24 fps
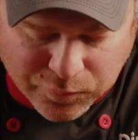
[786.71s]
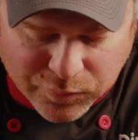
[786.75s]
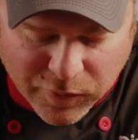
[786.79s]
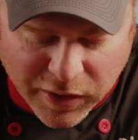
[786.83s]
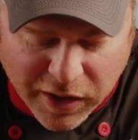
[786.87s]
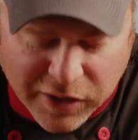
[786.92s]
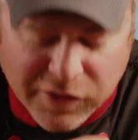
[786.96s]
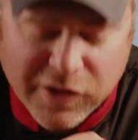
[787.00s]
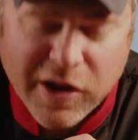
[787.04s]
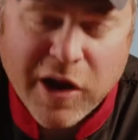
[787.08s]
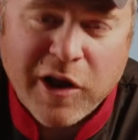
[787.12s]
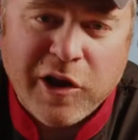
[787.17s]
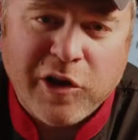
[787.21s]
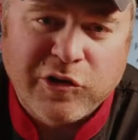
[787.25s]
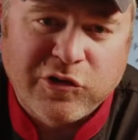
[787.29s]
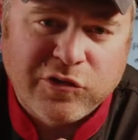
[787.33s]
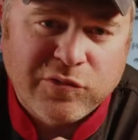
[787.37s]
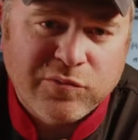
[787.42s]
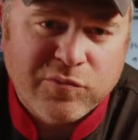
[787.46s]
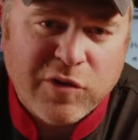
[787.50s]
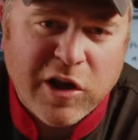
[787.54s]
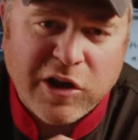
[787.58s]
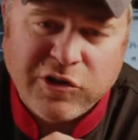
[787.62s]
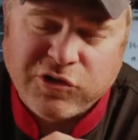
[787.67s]
And yeah, it
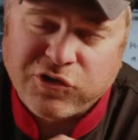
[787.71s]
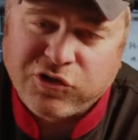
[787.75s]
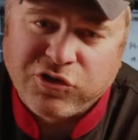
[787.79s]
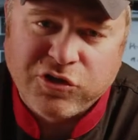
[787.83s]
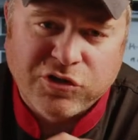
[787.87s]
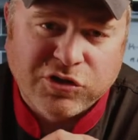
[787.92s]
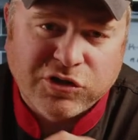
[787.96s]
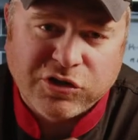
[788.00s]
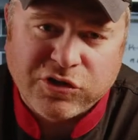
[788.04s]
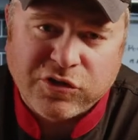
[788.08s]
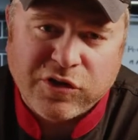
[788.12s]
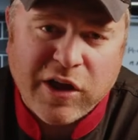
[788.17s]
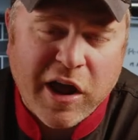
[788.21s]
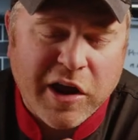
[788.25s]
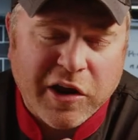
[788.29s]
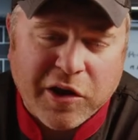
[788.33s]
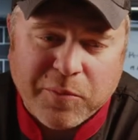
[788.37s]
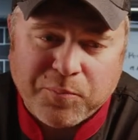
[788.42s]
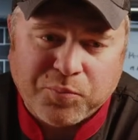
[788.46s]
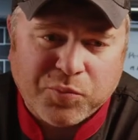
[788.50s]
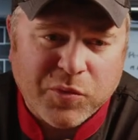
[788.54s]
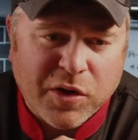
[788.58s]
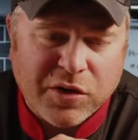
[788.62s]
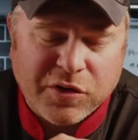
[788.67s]
tastes just like
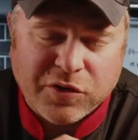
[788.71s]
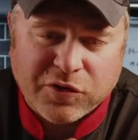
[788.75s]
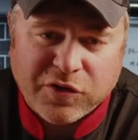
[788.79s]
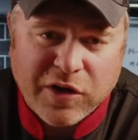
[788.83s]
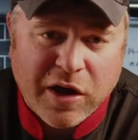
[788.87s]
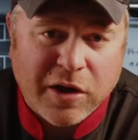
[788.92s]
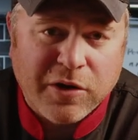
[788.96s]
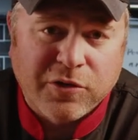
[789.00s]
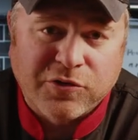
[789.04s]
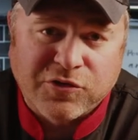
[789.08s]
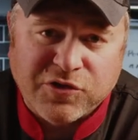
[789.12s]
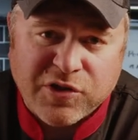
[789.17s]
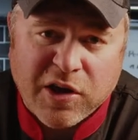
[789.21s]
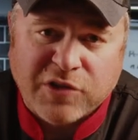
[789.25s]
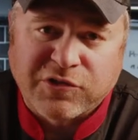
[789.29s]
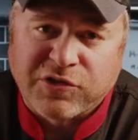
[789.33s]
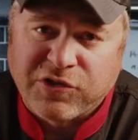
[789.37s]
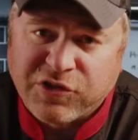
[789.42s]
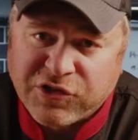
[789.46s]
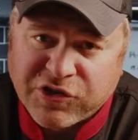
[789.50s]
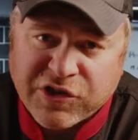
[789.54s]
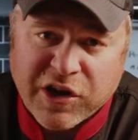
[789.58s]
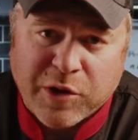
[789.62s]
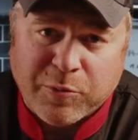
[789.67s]
an Italian
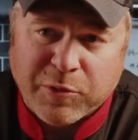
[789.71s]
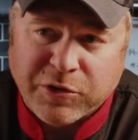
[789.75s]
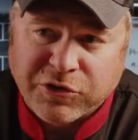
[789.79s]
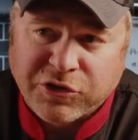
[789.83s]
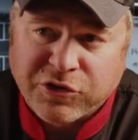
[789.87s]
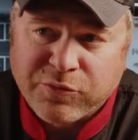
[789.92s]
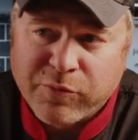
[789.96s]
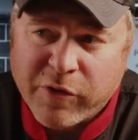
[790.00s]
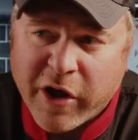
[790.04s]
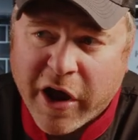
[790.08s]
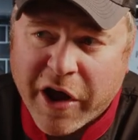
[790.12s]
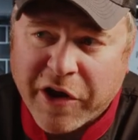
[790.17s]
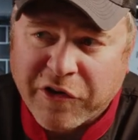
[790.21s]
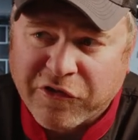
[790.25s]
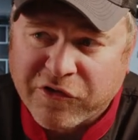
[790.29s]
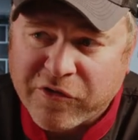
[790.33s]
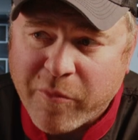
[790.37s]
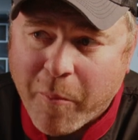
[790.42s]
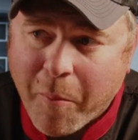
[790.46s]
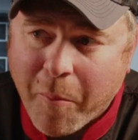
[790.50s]
sausage sandwich. Guys,